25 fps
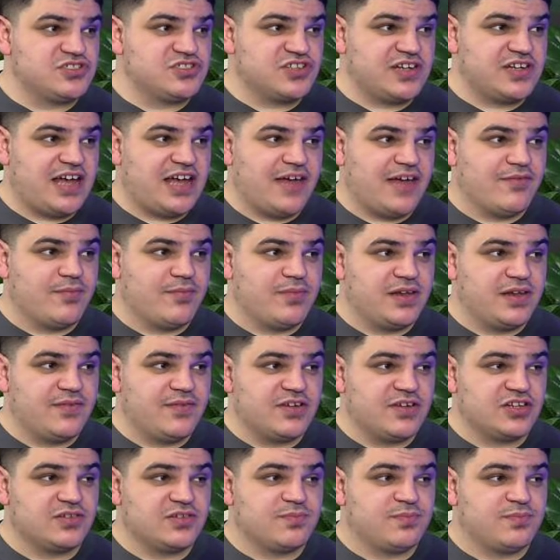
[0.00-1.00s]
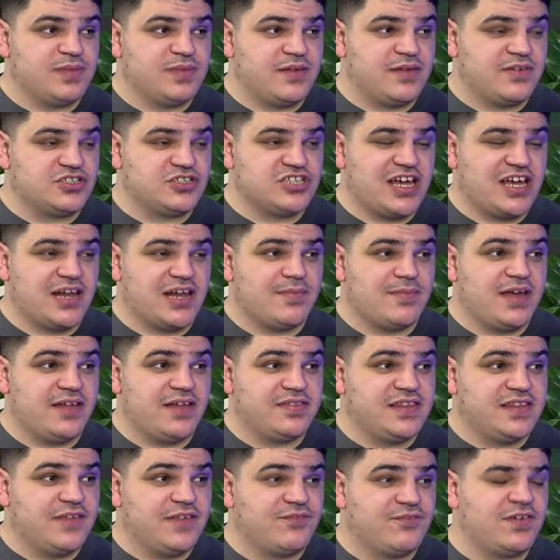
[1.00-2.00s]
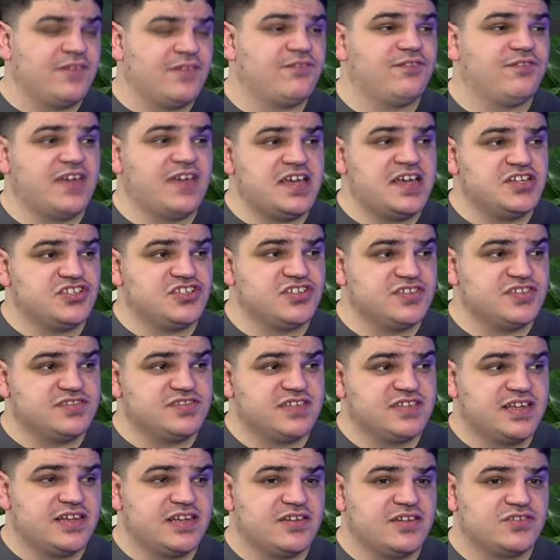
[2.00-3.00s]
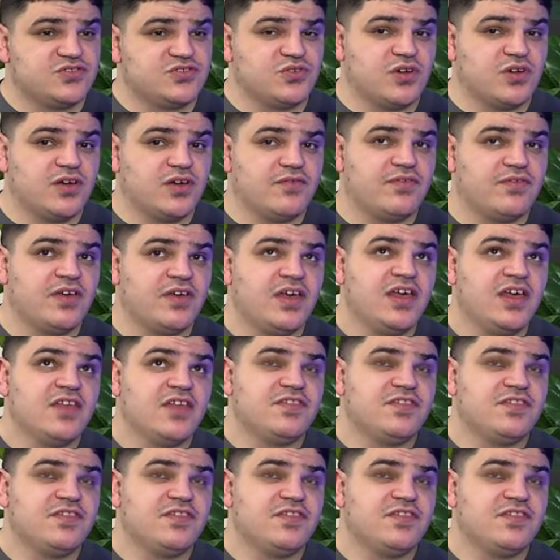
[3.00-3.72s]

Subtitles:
just going to have a bit of a chat about different features and sort of